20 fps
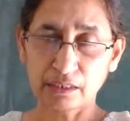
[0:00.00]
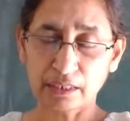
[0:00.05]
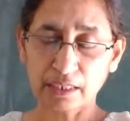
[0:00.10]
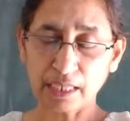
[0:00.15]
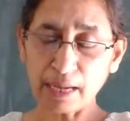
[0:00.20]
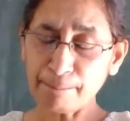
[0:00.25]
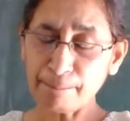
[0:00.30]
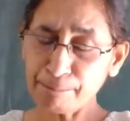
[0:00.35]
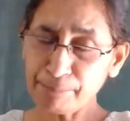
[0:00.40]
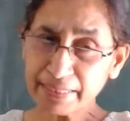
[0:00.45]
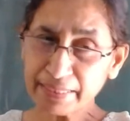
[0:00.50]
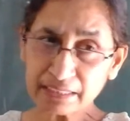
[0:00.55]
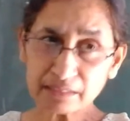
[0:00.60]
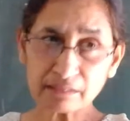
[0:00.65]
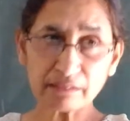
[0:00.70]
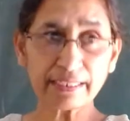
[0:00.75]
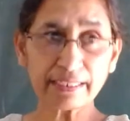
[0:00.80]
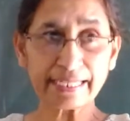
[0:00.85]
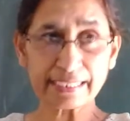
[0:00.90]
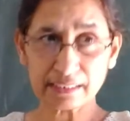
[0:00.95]
complete
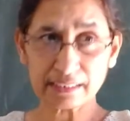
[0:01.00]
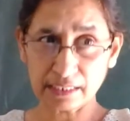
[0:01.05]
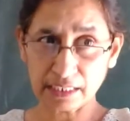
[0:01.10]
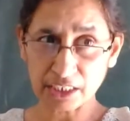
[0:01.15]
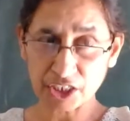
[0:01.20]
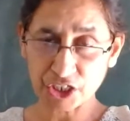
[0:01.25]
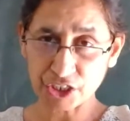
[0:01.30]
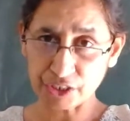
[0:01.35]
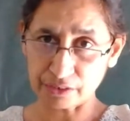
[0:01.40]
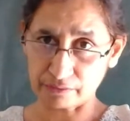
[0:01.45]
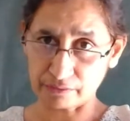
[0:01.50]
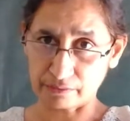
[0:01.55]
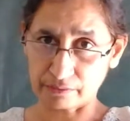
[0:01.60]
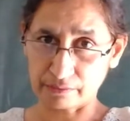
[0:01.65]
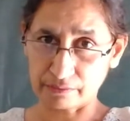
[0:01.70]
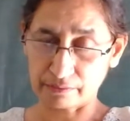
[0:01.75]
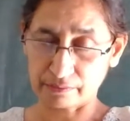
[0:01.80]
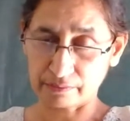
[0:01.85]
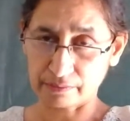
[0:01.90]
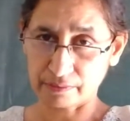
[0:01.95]

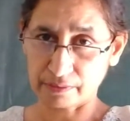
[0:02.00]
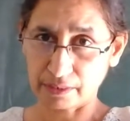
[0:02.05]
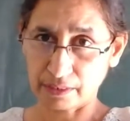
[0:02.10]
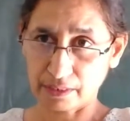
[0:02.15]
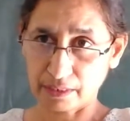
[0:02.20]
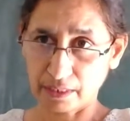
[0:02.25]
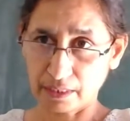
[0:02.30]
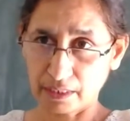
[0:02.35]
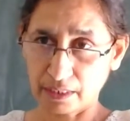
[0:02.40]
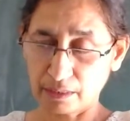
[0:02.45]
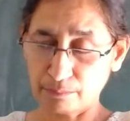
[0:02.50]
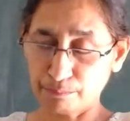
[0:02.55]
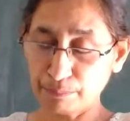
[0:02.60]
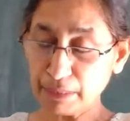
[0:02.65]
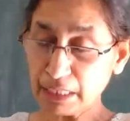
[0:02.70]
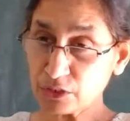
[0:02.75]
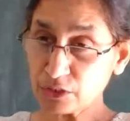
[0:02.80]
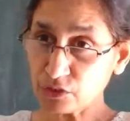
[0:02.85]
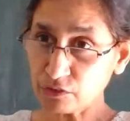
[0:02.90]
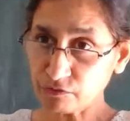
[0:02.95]
relaxation,
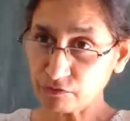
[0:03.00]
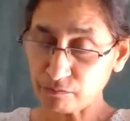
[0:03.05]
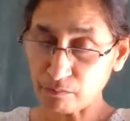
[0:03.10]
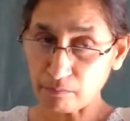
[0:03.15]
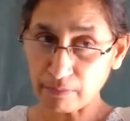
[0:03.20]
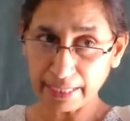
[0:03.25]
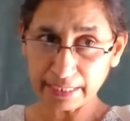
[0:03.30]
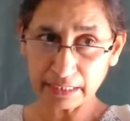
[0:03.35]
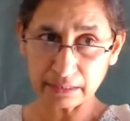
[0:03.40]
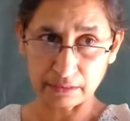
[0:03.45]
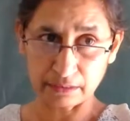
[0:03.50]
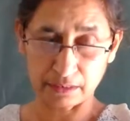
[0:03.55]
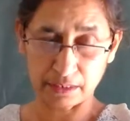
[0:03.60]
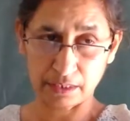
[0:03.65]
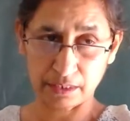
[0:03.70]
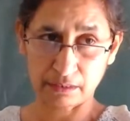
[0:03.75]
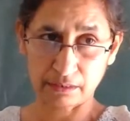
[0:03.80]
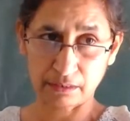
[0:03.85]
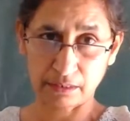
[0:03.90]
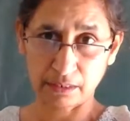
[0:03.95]
peace of mind.
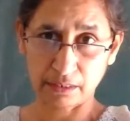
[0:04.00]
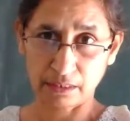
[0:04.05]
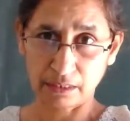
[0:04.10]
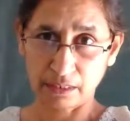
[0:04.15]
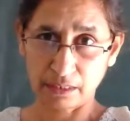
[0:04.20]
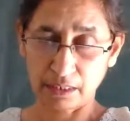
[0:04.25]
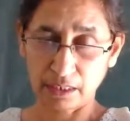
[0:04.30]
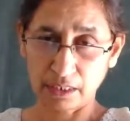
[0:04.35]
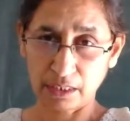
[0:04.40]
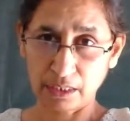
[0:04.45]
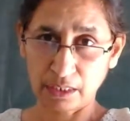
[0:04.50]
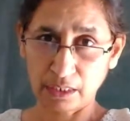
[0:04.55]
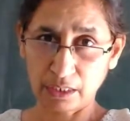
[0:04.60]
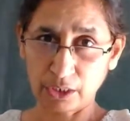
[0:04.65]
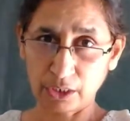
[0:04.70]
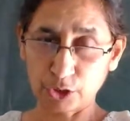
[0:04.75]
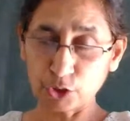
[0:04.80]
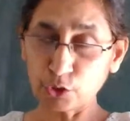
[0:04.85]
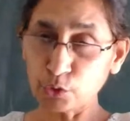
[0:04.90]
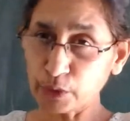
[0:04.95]

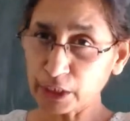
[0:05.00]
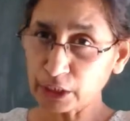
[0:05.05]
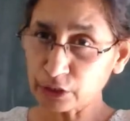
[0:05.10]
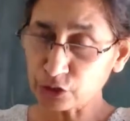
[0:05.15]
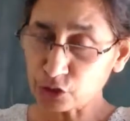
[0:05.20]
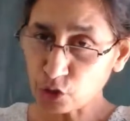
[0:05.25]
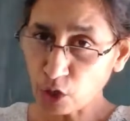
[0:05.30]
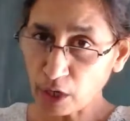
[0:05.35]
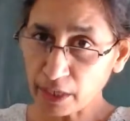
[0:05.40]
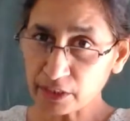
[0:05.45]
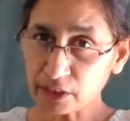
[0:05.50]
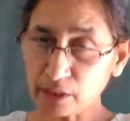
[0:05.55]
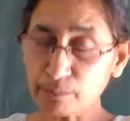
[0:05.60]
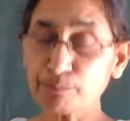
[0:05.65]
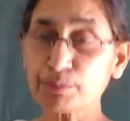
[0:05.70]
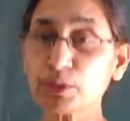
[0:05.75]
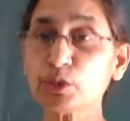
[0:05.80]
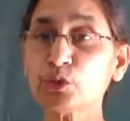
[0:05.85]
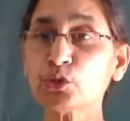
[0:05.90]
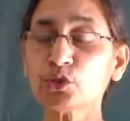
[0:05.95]
You enjoy
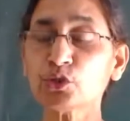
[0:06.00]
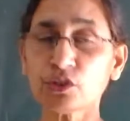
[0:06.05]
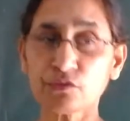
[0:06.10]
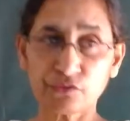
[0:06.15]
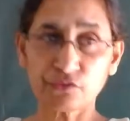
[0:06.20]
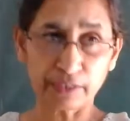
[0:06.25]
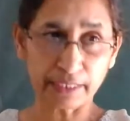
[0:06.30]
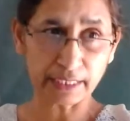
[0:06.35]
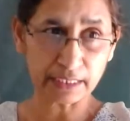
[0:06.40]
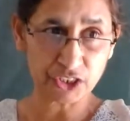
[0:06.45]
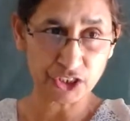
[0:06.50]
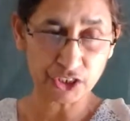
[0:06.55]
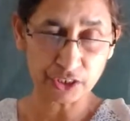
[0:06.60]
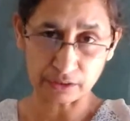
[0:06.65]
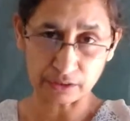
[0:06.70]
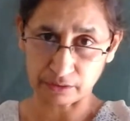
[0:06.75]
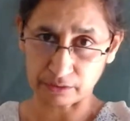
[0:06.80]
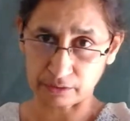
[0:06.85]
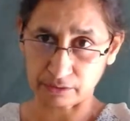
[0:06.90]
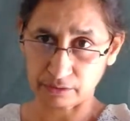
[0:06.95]
the beauty of
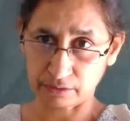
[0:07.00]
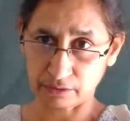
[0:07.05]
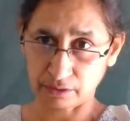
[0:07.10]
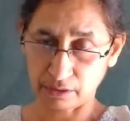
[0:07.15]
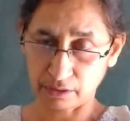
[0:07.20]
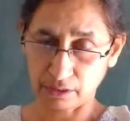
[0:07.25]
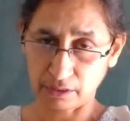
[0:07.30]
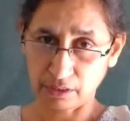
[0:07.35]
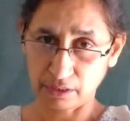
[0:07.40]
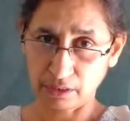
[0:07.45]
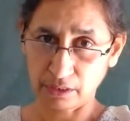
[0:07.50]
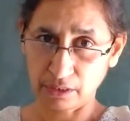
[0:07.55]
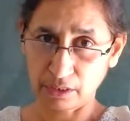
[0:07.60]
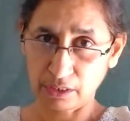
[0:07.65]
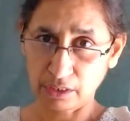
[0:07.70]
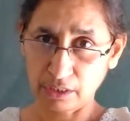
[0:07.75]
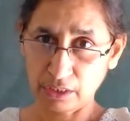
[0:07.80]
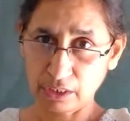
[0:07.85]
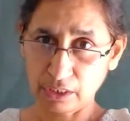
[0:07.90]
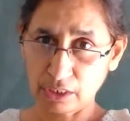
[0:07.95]
nature.
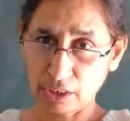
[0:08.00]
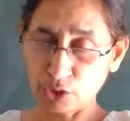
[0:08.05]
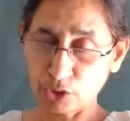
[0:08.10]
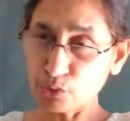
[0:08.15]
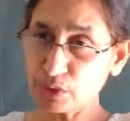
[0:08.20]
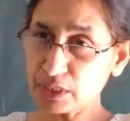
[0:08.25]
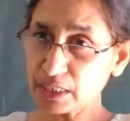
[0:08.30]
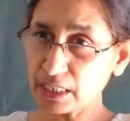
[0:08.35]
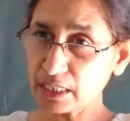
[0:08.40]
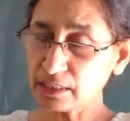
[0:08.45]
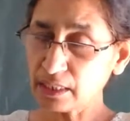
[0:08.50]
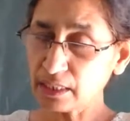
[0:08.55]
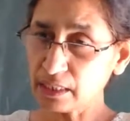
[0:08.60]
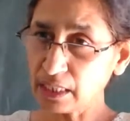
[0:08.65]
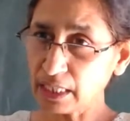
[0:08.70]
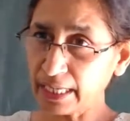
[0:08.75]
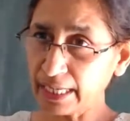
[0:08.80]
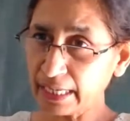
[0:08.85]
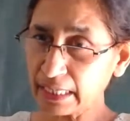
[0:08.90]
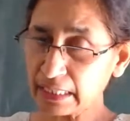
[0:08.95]
You see the
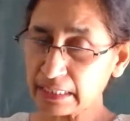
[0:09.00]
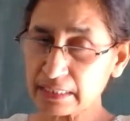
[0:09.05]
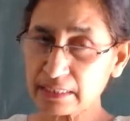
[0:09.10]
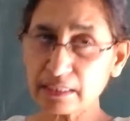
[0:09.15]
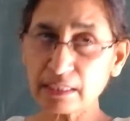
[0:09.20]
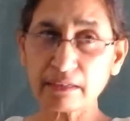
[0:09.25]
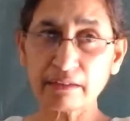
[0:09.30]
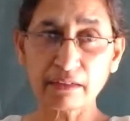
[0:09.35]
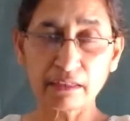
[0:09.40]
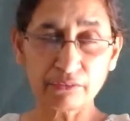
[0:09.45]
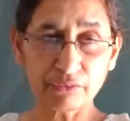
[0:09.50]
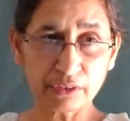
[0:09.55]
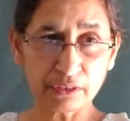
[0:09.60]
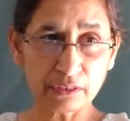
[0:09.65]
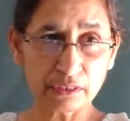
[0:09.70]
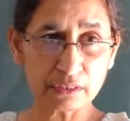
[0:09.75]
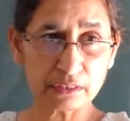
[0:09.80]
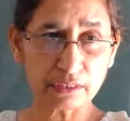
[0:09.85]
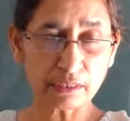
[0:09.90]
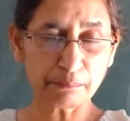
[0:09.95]
lakes, the
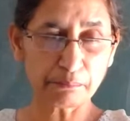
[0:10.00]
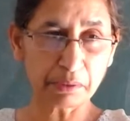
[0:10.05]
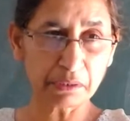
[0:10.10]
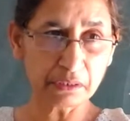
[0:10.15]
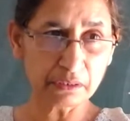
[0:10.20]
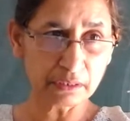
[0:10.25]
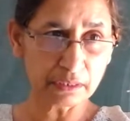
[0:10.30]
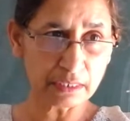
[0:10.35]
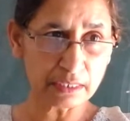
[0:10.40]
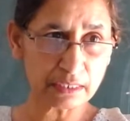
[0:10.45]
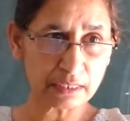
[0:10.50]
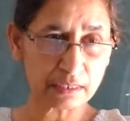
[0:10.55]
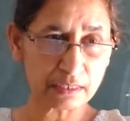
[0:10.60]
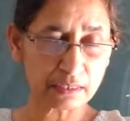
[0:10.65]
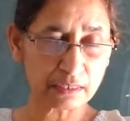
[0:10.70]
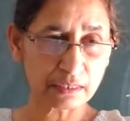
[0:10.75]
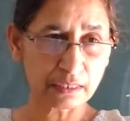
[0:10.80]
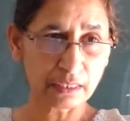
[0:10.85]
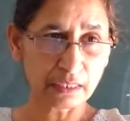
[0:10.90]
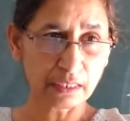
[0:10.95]
rivers, the birds,
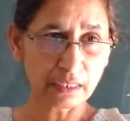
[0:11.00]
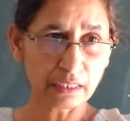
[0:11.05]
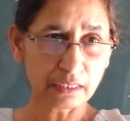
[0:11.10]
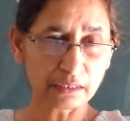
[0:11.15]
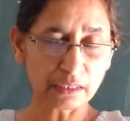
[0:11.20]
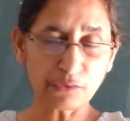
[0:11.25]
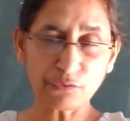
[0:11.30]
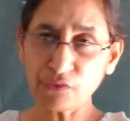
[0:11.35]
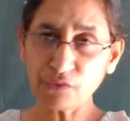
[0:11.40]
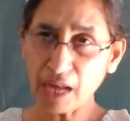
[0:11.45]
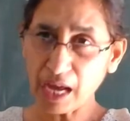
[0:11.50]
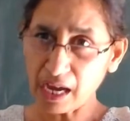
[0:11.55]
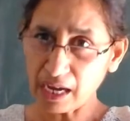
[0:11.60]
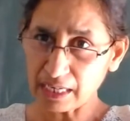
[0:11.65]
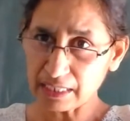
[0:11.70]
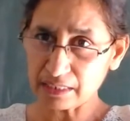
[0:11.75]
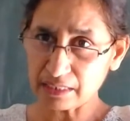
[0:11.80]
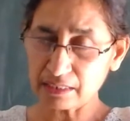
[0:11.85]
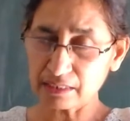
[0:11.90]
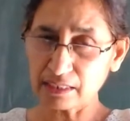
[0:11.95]
the
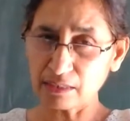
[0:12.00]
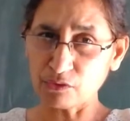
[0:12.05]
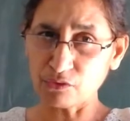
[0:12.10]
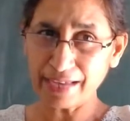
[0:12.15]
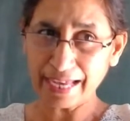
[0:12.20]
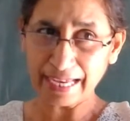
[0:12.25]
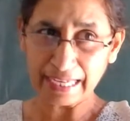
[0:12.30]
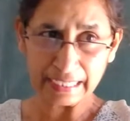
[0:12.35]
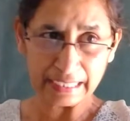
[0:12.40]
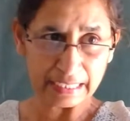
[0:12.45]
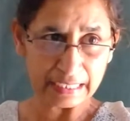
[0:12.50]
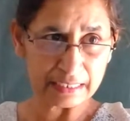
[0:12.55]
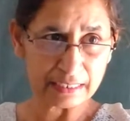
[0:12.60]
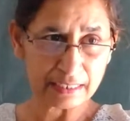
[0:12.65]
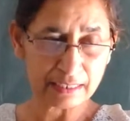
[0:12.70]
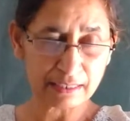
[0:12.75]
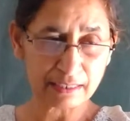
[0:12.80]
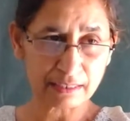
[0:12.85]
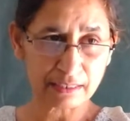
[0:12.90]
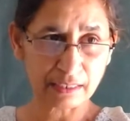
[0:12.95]
flowers, the
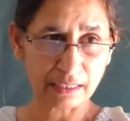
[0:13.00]
valleys,